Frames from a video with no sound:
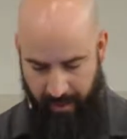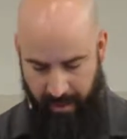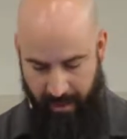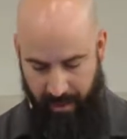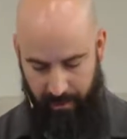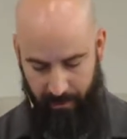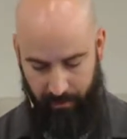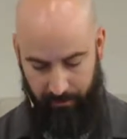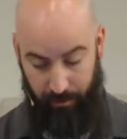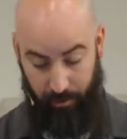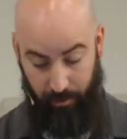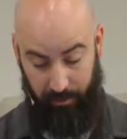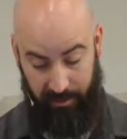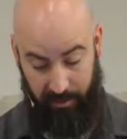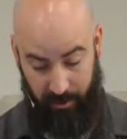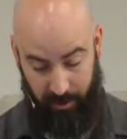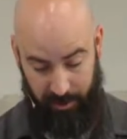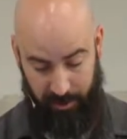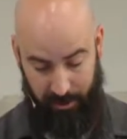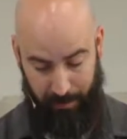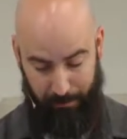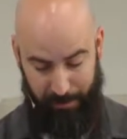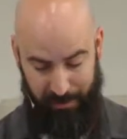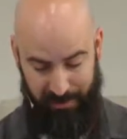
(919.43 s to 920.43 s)
and although
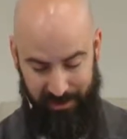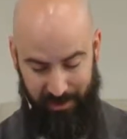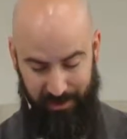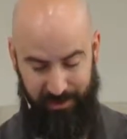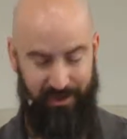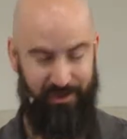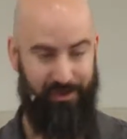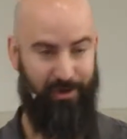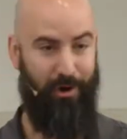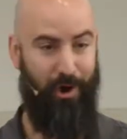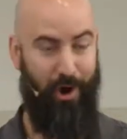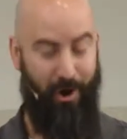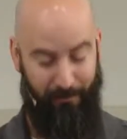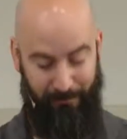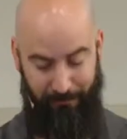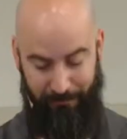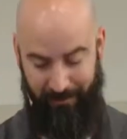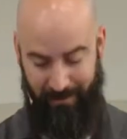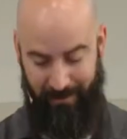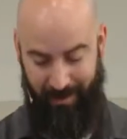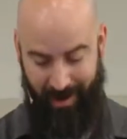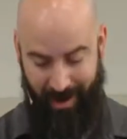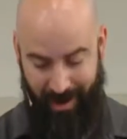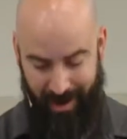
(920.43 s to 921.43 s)
leadership positions are
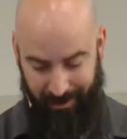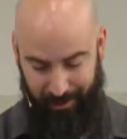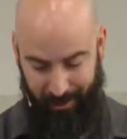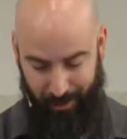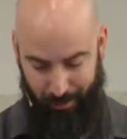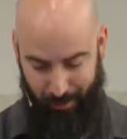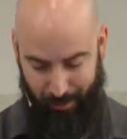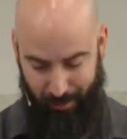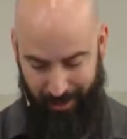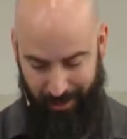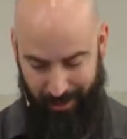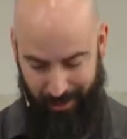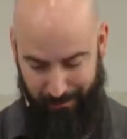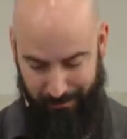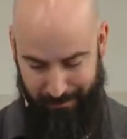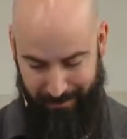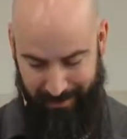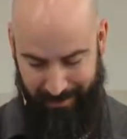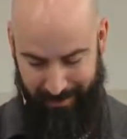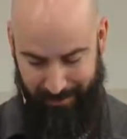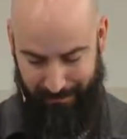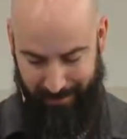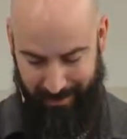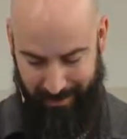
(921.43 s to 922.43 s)
often occupied
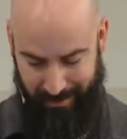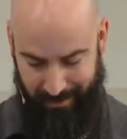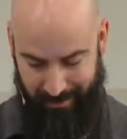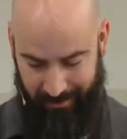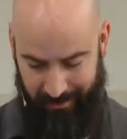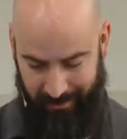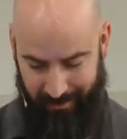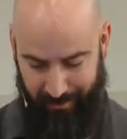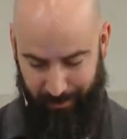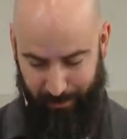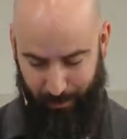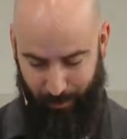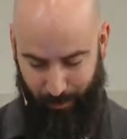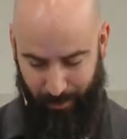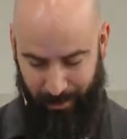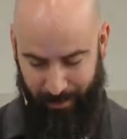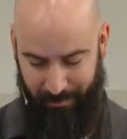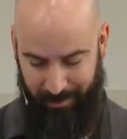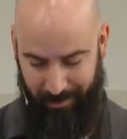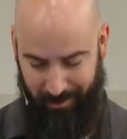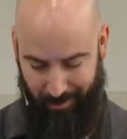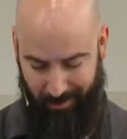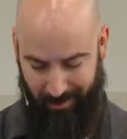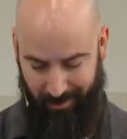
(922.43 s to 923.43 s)
by men, the
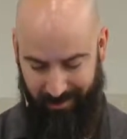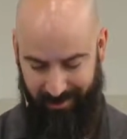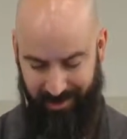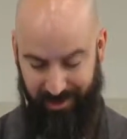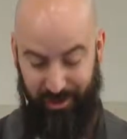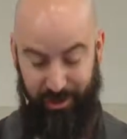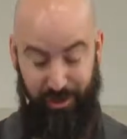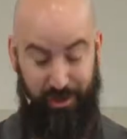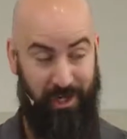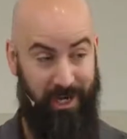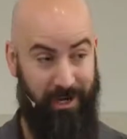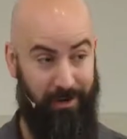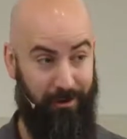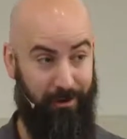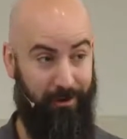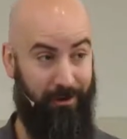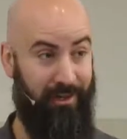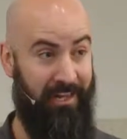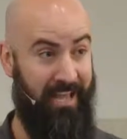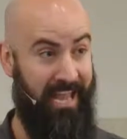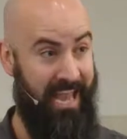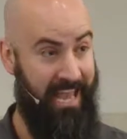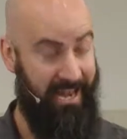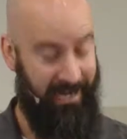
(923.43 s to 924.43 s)
women are, in
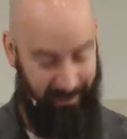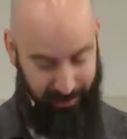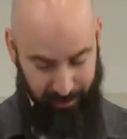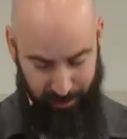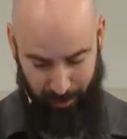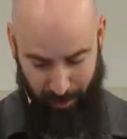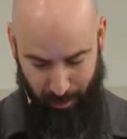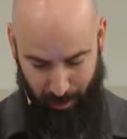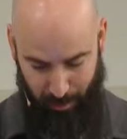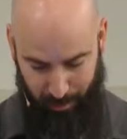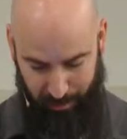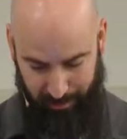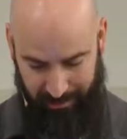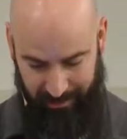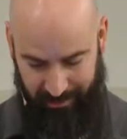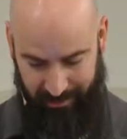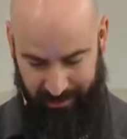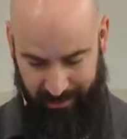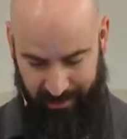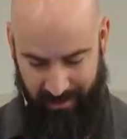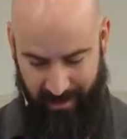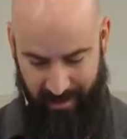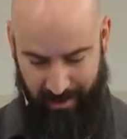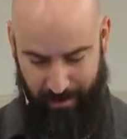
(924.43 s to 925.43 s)
general,
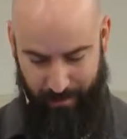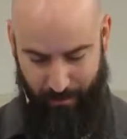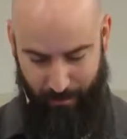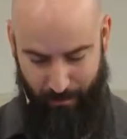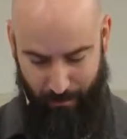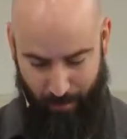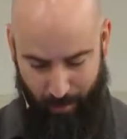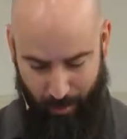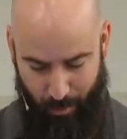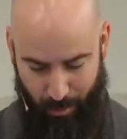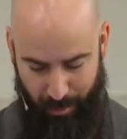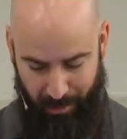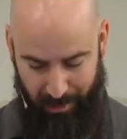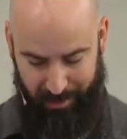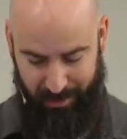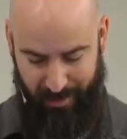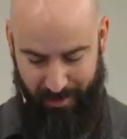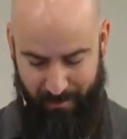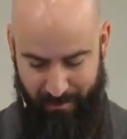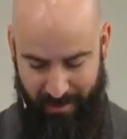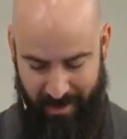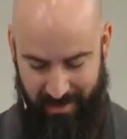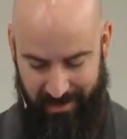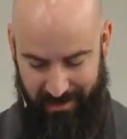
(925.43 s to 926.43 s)
anecdotally more
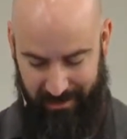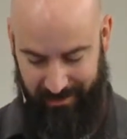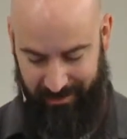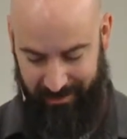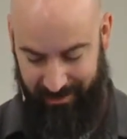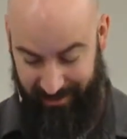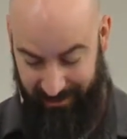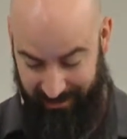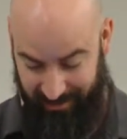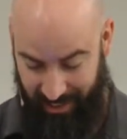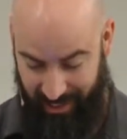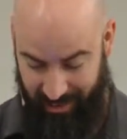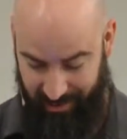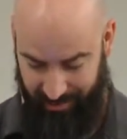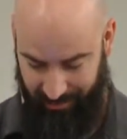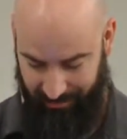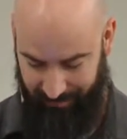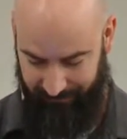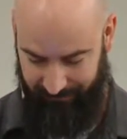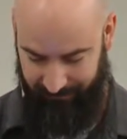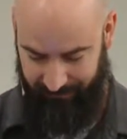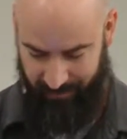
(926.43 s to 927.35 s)
committed in attending.